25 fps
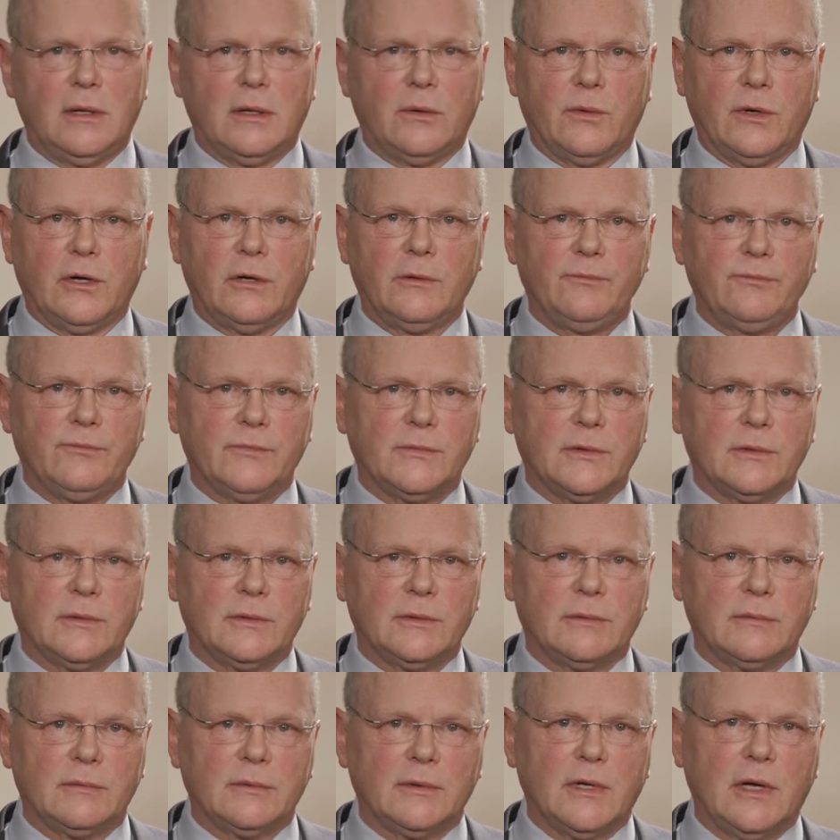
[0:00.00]
Well,
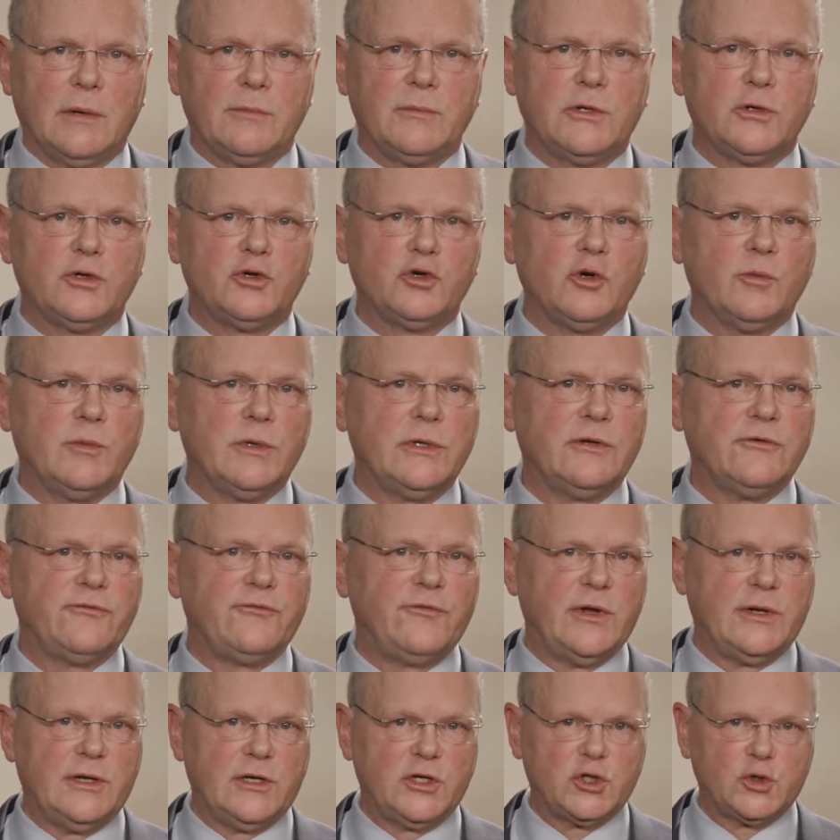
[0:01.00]
I'm determined to
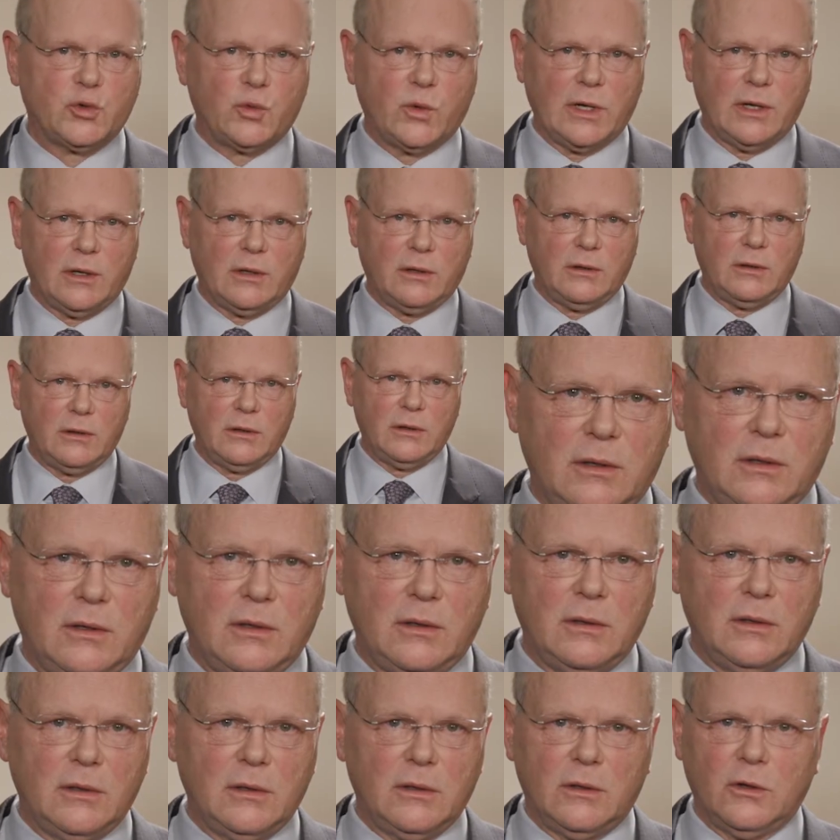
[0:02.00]
finish well.
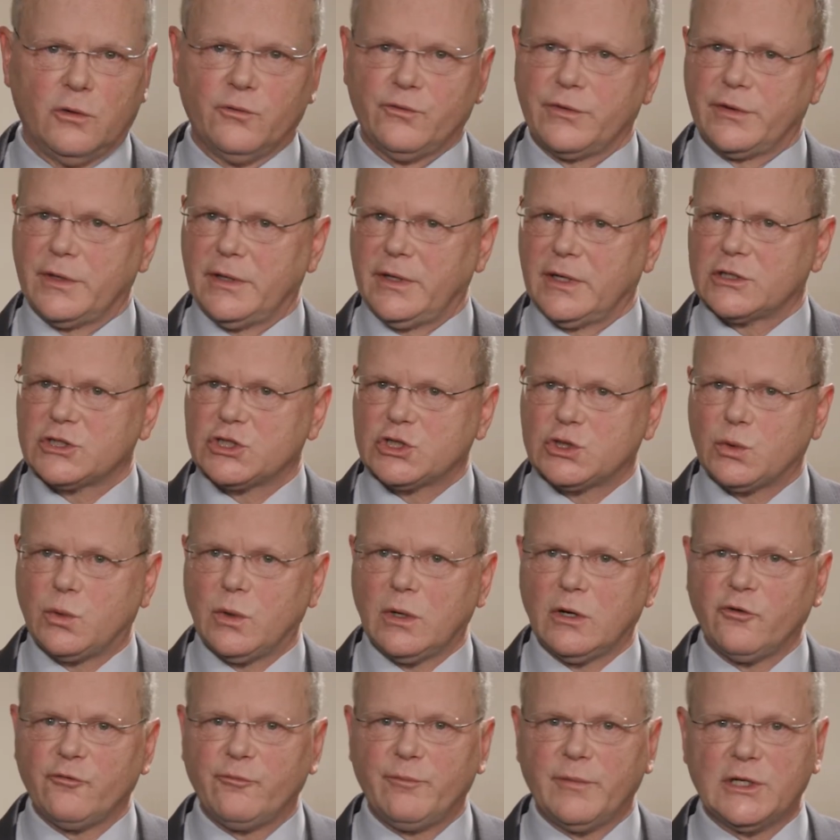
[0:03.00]
Over the next
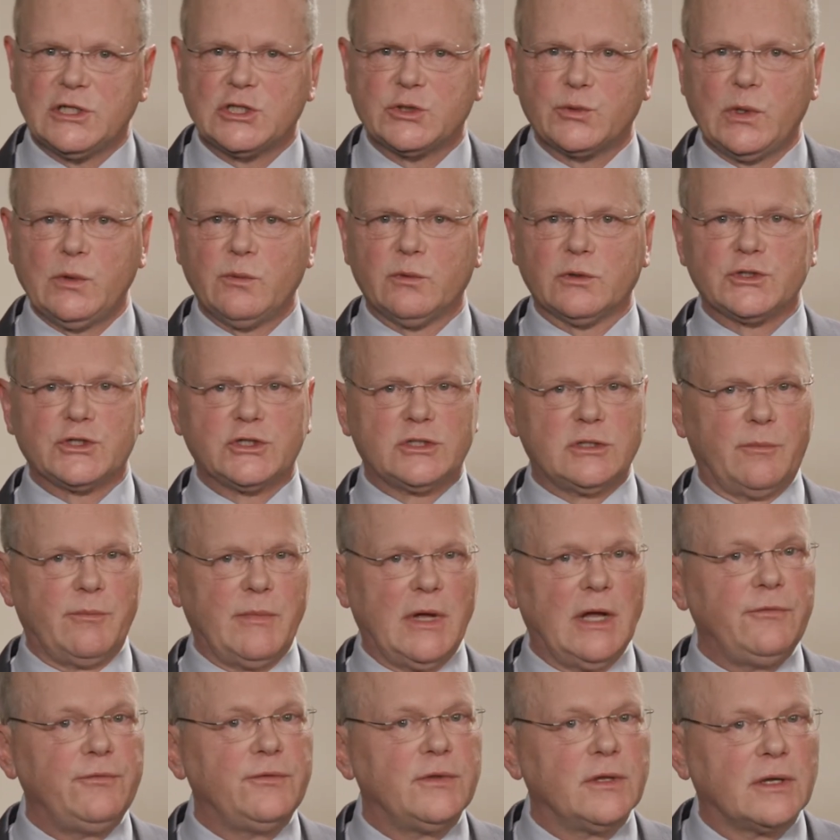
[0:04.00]
12 months, we will
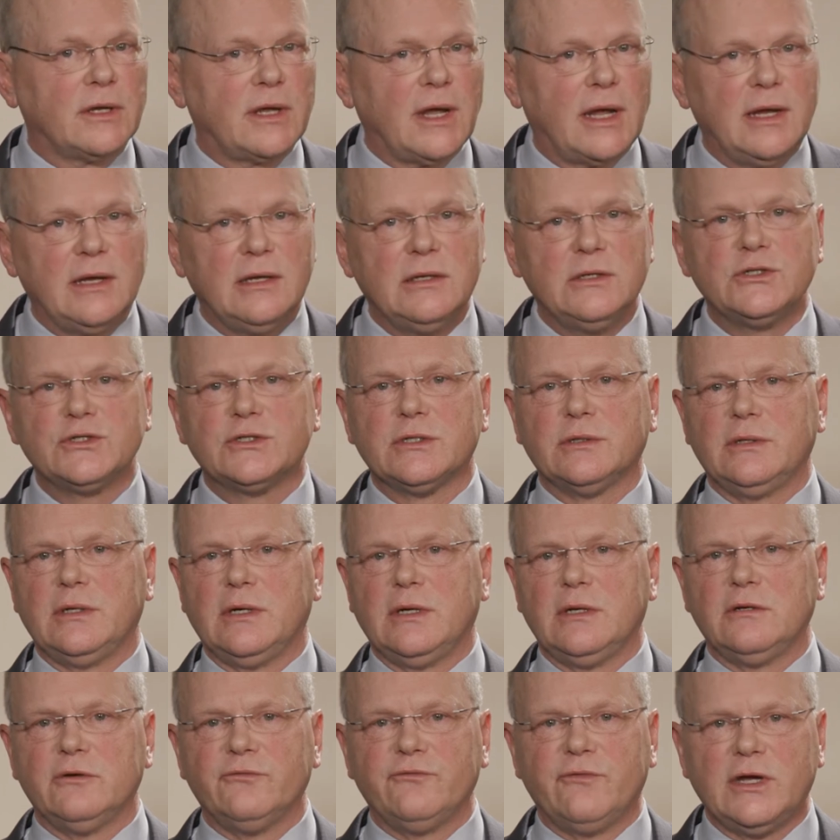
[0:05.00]
cement the gains and the
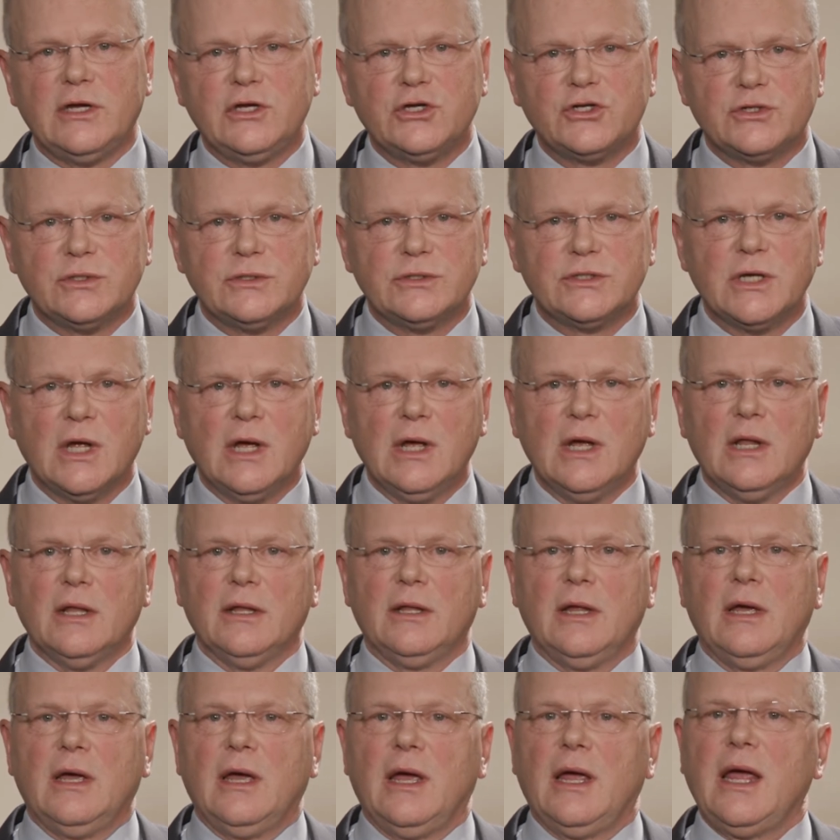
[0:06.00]
innovations
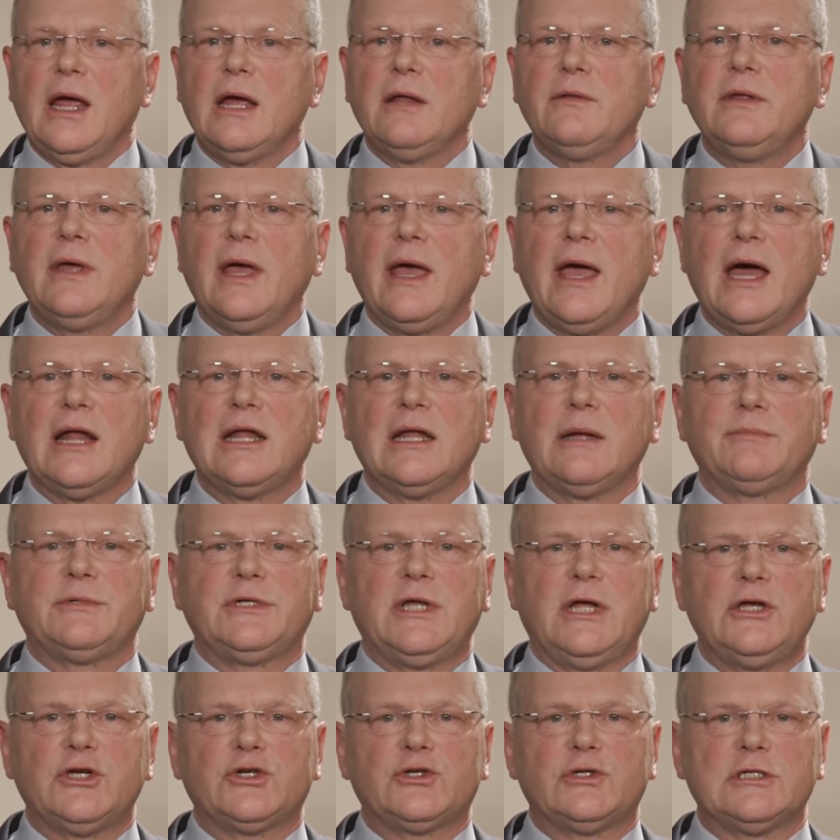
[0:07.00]
and the
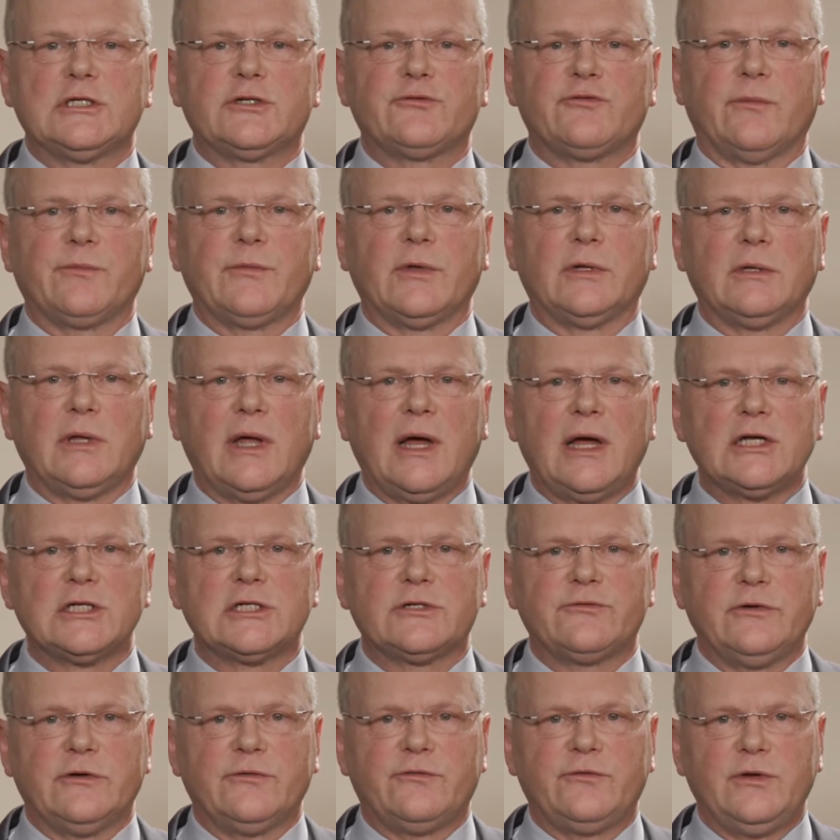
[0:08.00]
adaptations from the
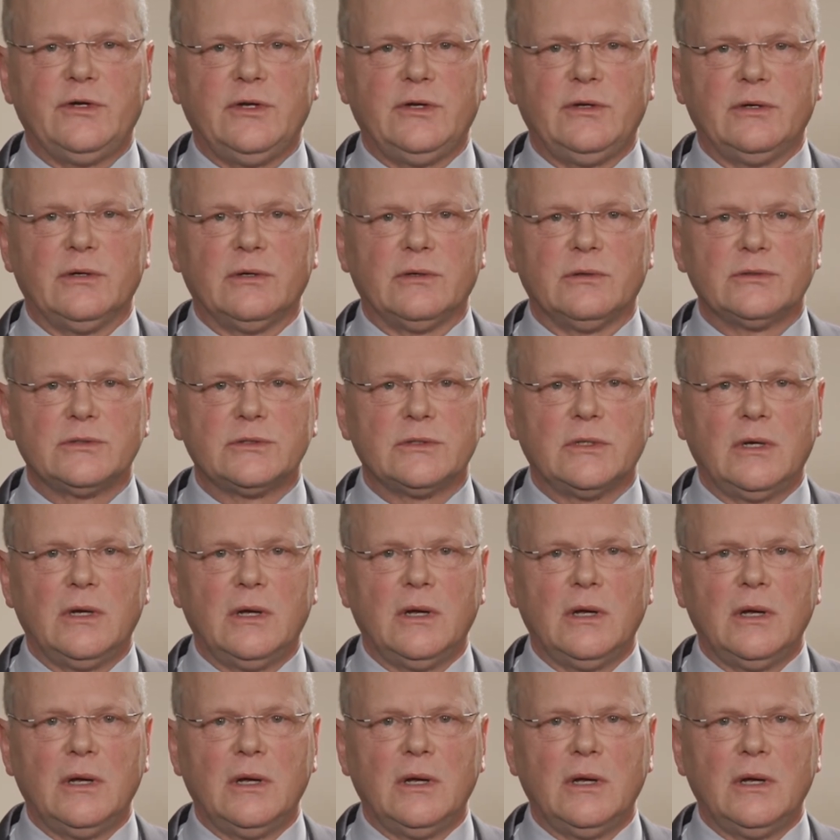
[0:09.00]
last 15 years.